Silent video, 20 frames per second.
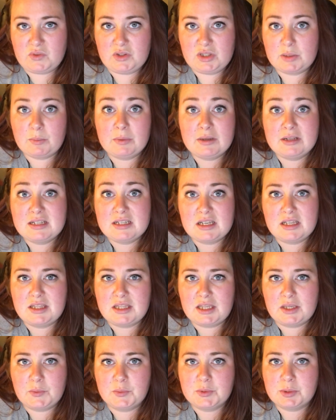someone
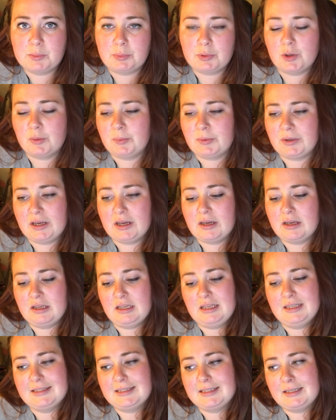didn't think it was appropriate?
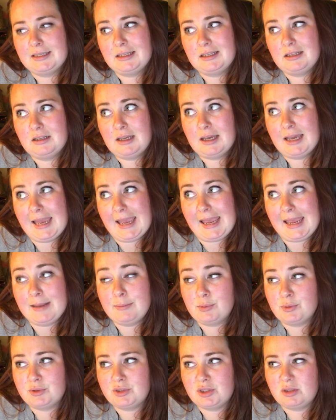Is it
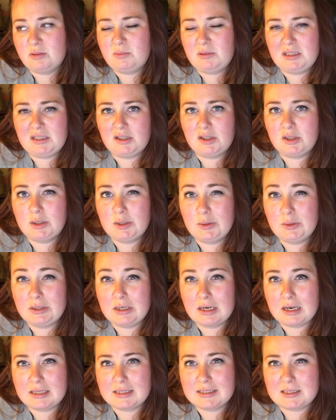able to be
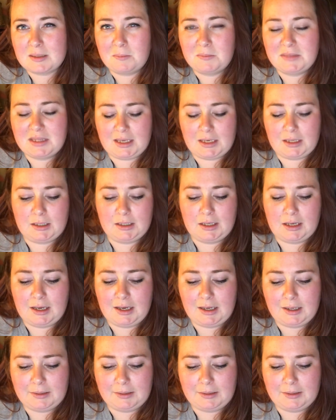included in something